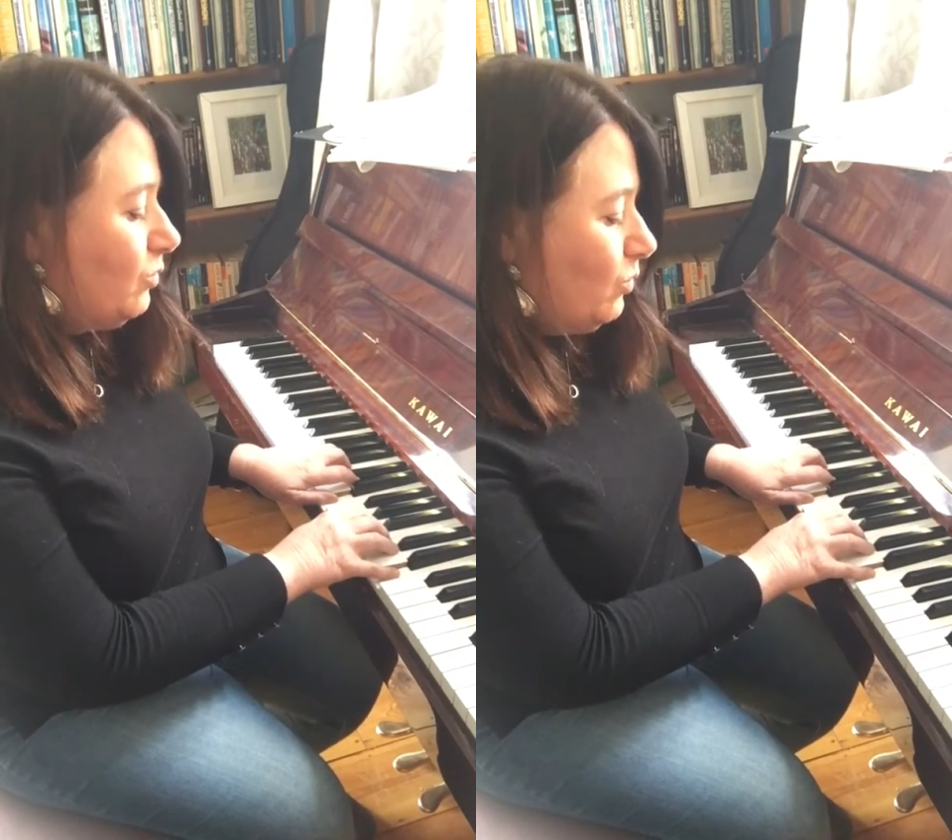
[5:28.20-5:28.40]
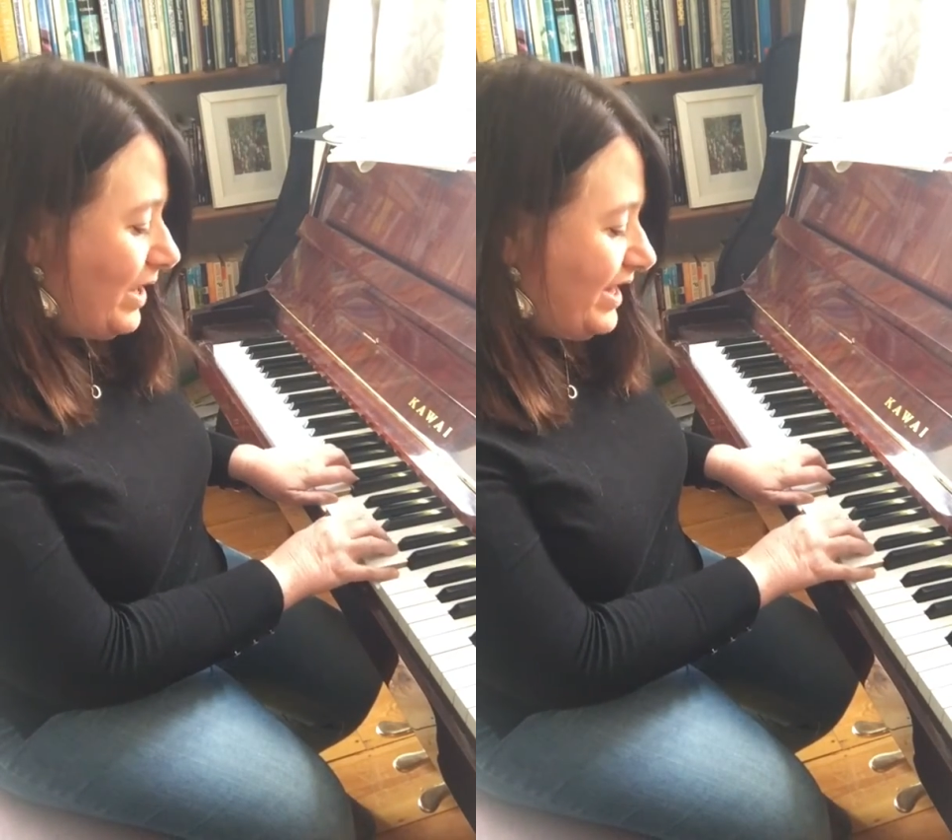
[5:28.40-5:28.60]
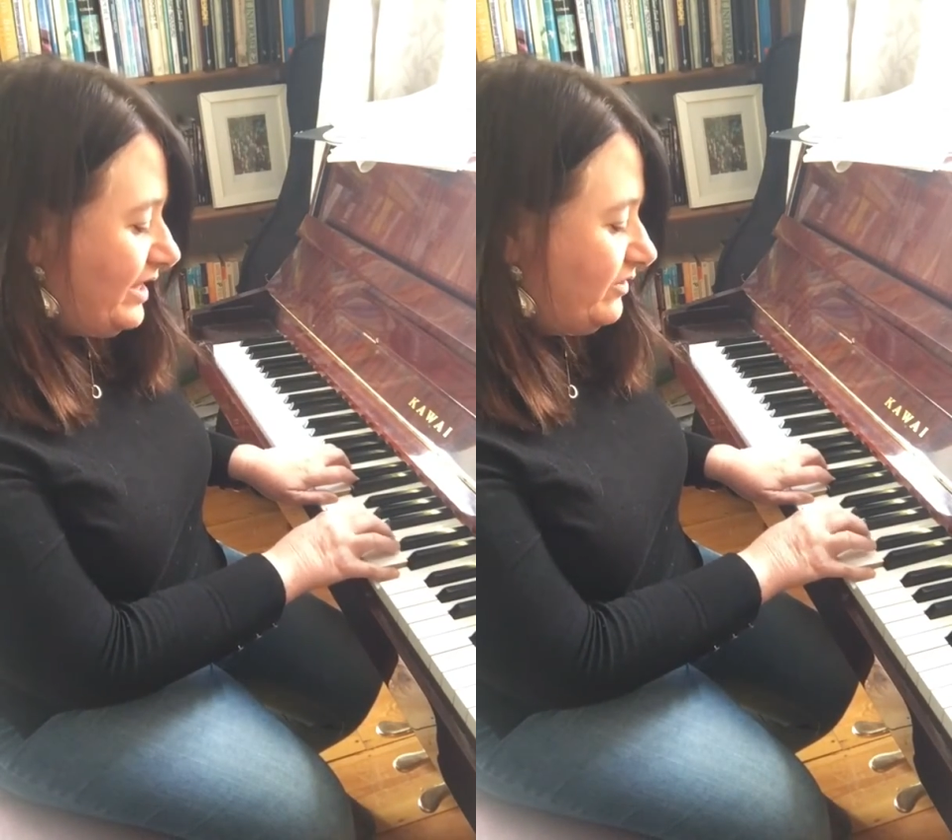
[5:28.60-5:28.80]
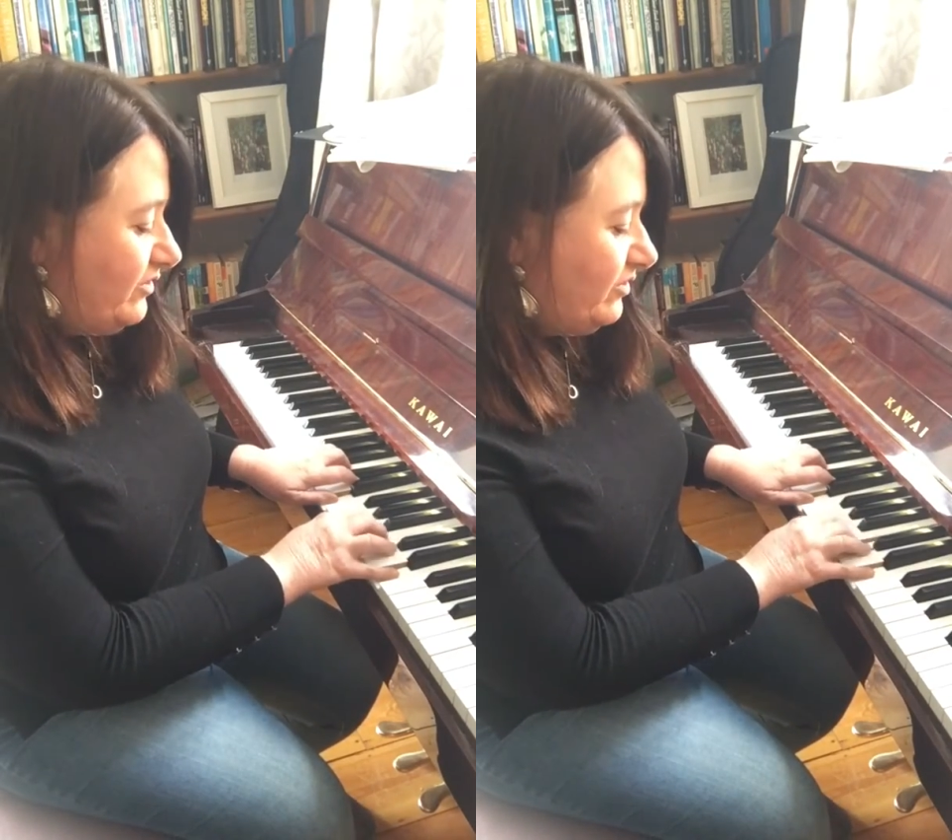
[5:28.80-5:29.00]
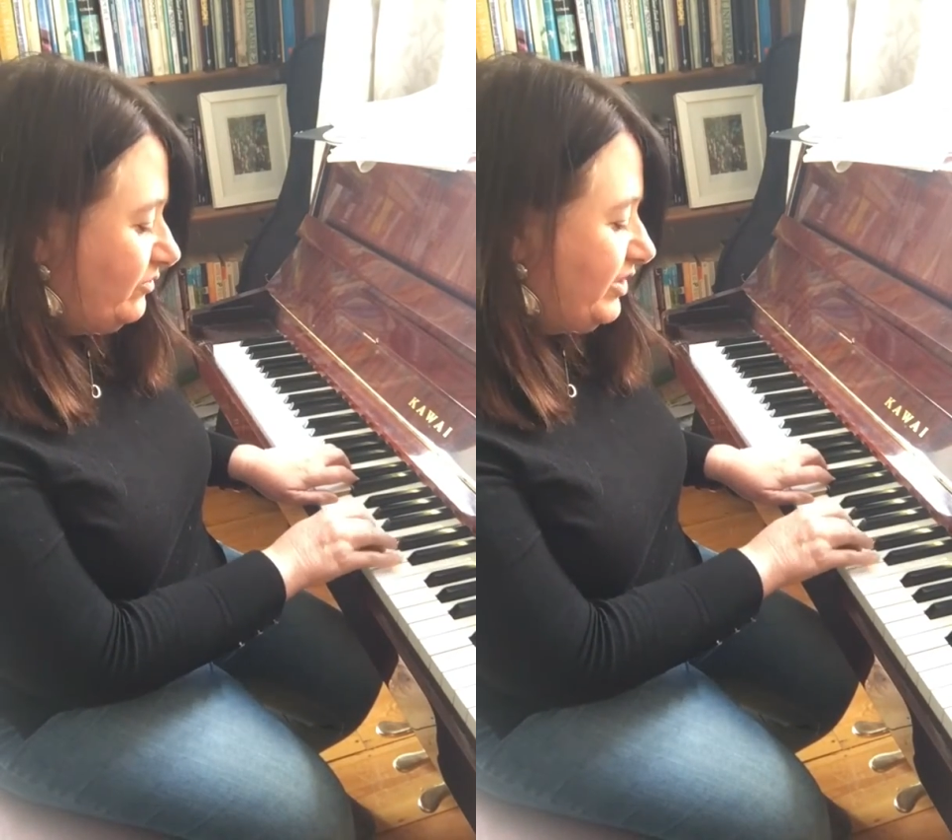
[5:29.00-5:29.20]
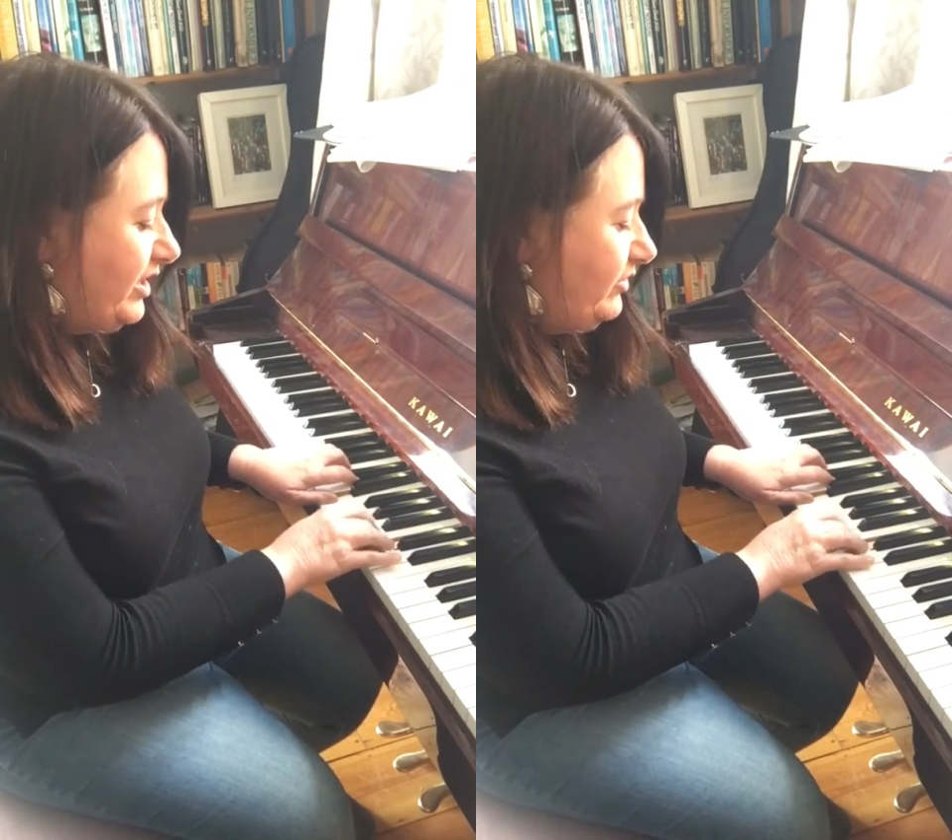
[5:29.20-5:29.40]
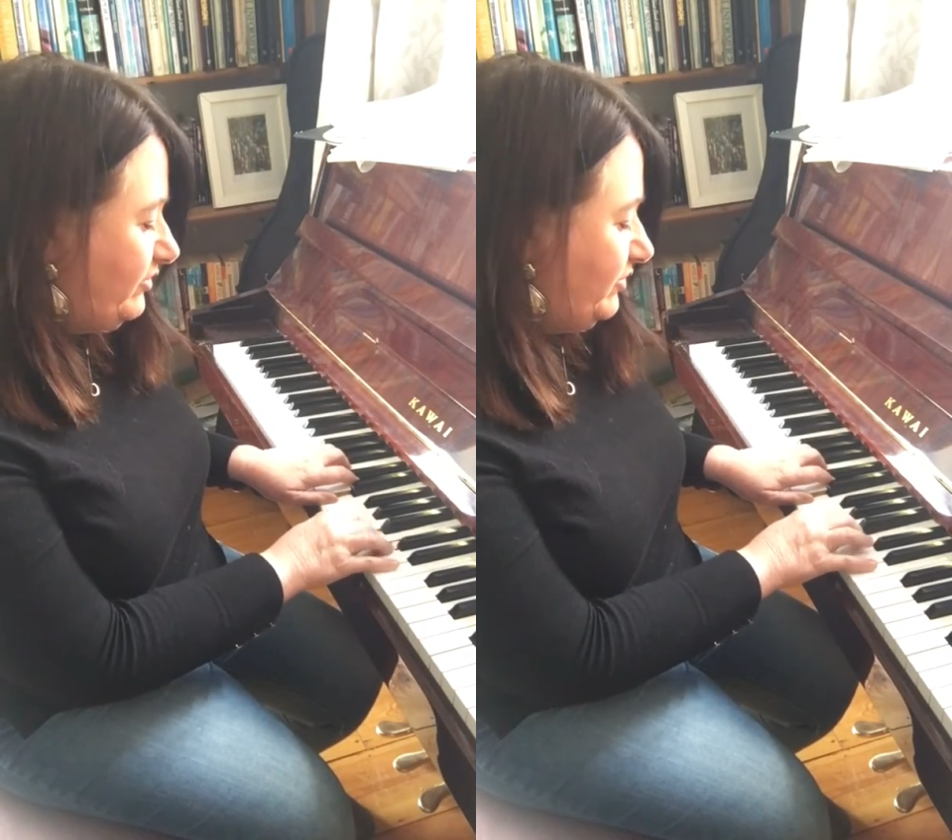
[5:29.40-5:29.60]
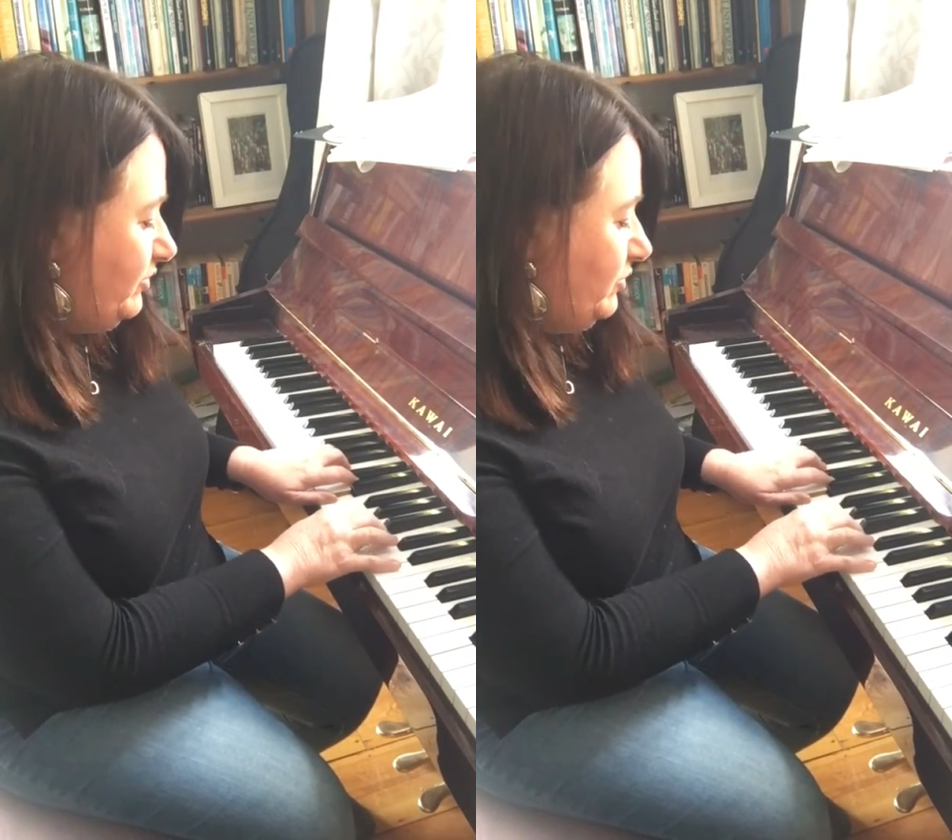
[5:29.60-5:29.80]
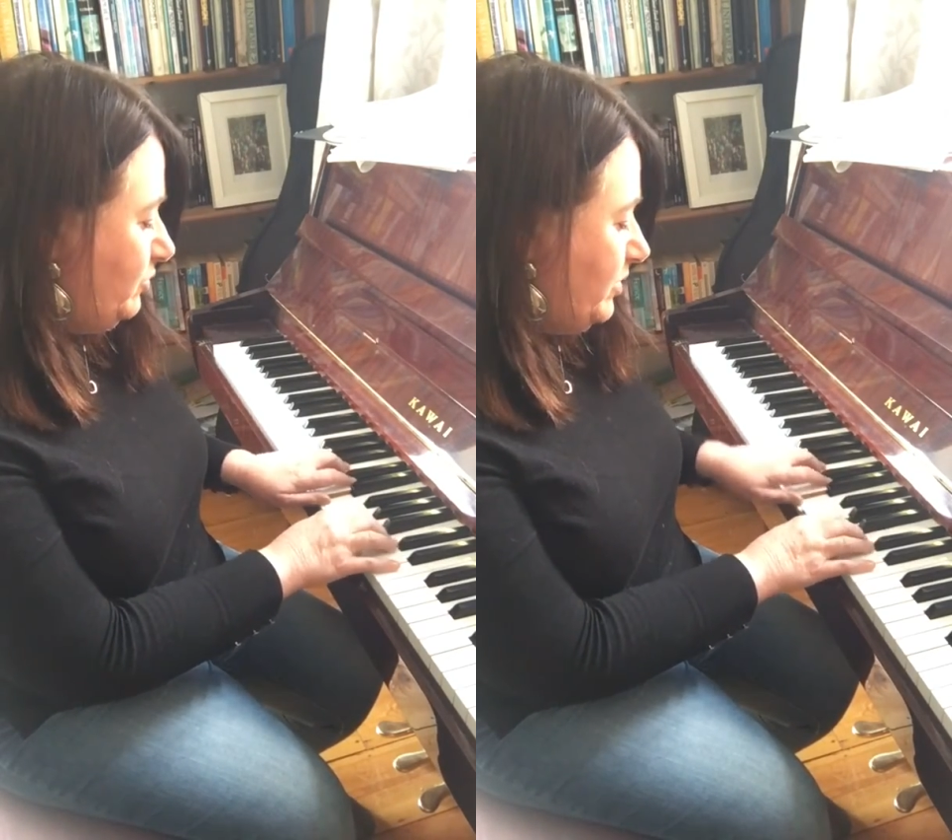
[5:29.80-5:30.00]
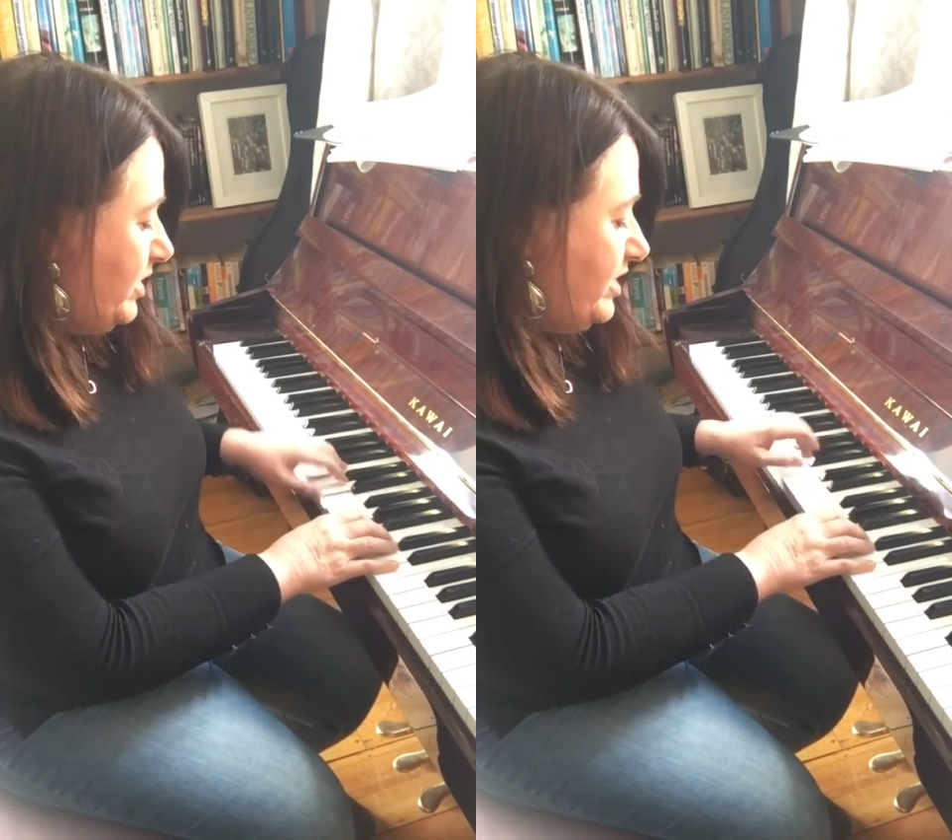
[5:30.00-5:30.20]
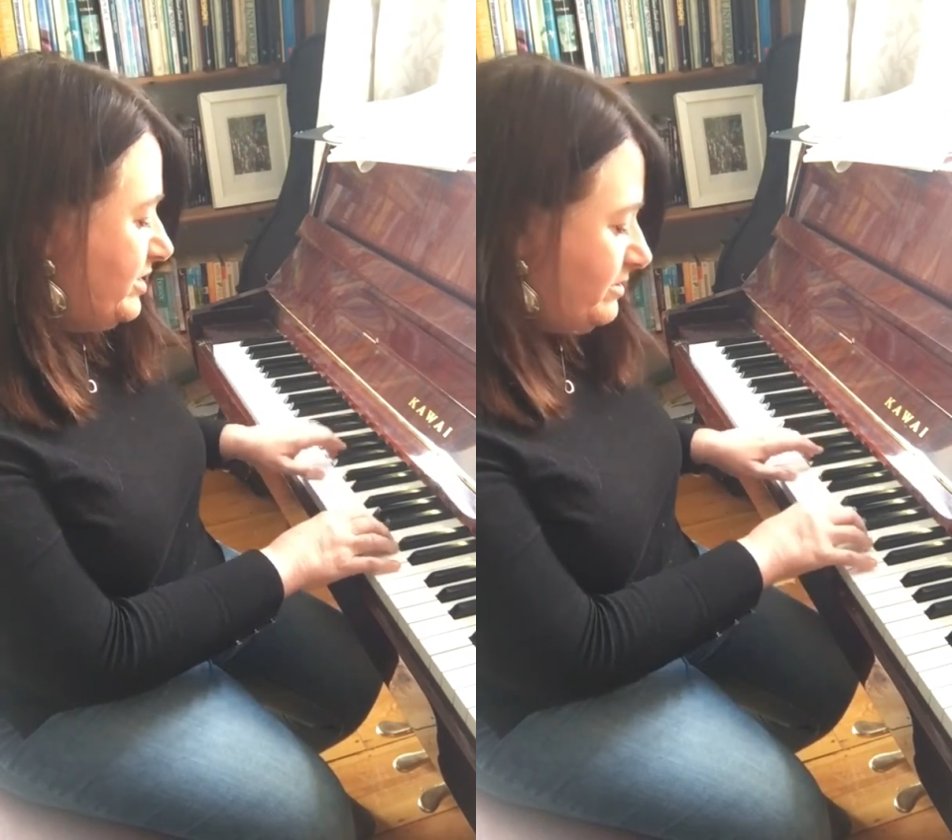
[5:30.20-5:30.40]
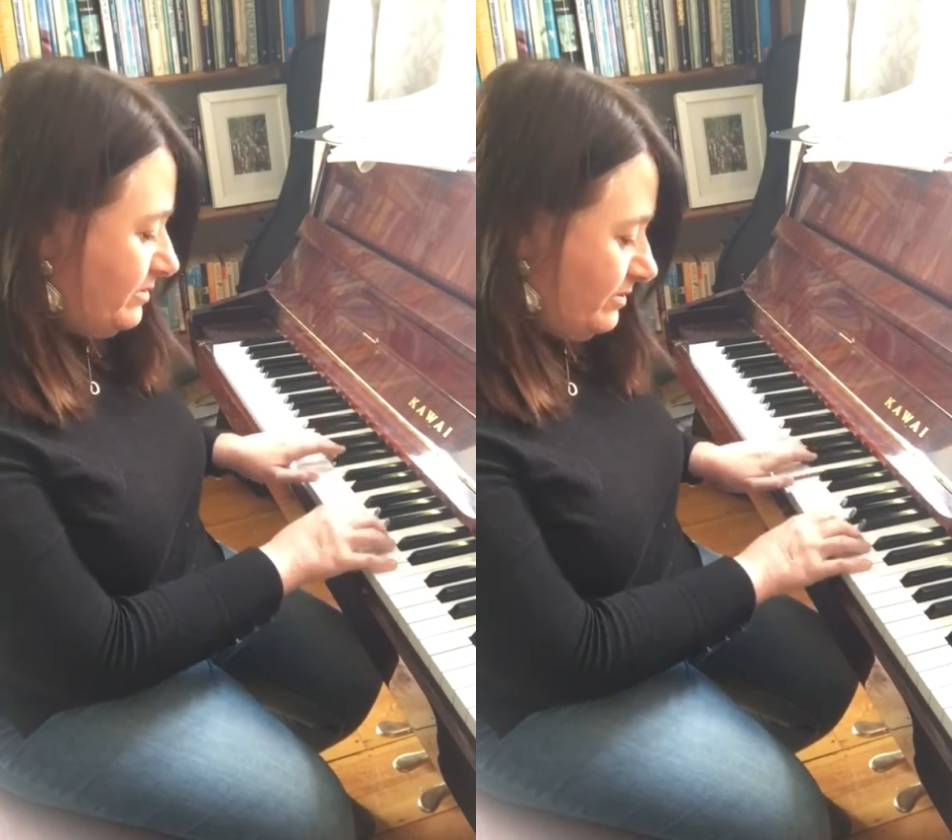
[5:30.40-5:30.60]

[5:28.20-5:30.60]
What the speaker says: wait, 3, 2, 1,